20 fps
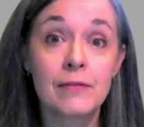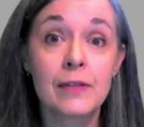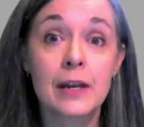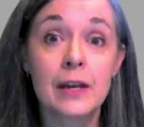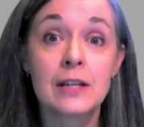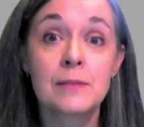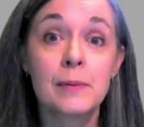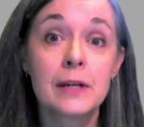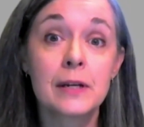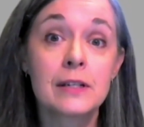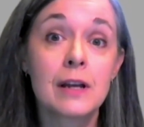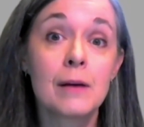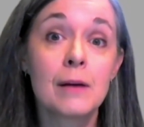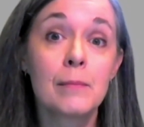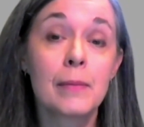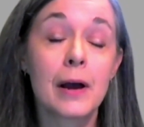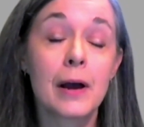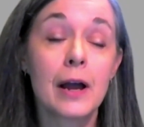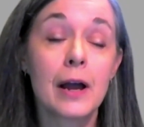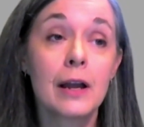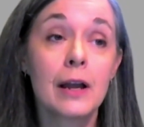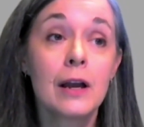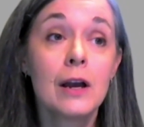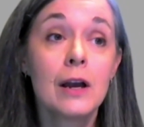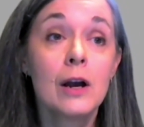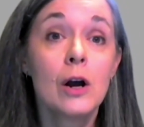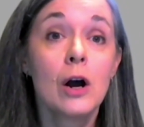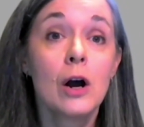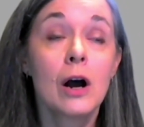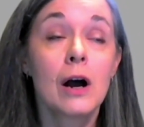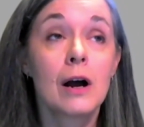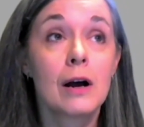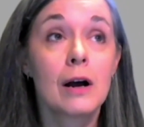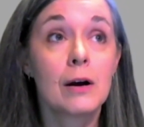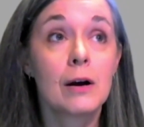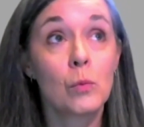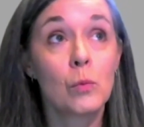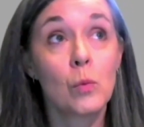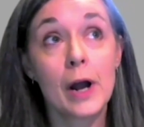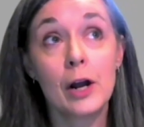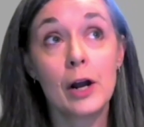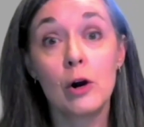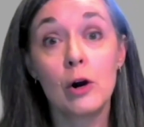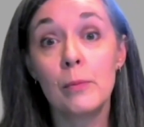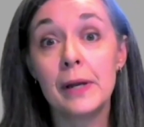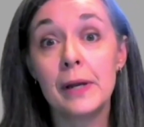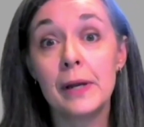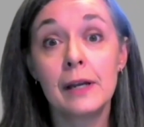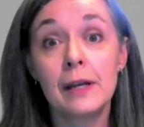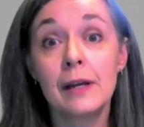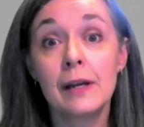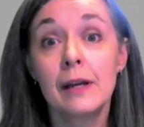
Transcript: that is picked up by Wyoming